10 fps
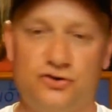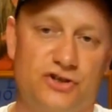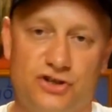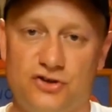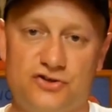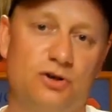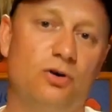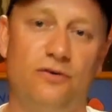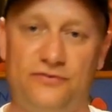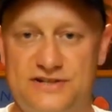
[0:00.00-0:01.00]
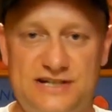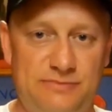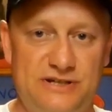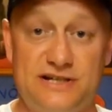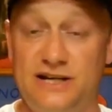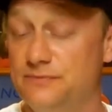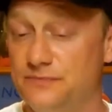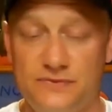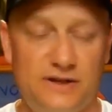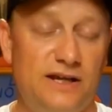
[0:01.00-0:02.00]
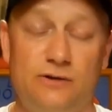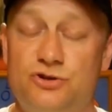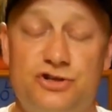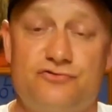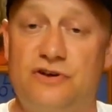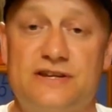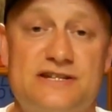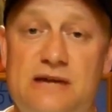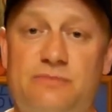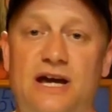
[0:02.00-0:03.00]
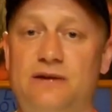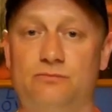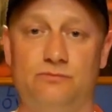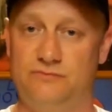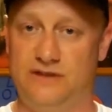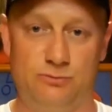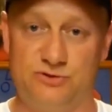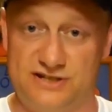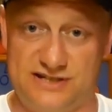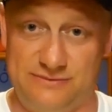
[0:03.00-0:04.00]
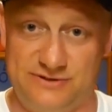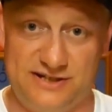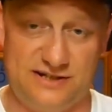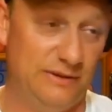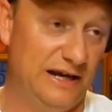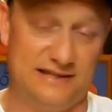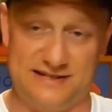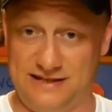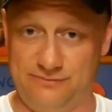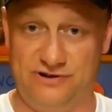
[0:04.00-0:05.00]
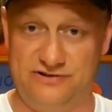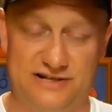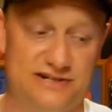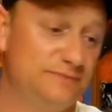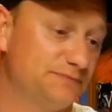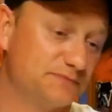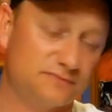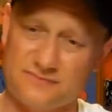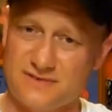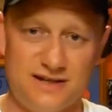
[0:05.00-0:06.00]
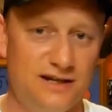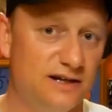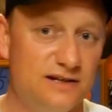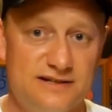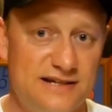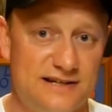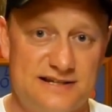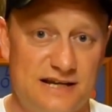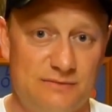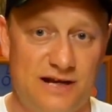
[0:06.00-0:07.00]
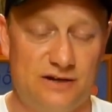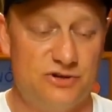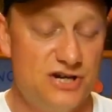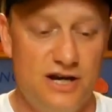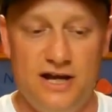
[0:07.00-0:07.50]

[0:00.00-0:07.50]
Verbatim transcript: onto the console off the C P C. It would just run the same game. It was the same system, it had the same processor, it could understand the same language.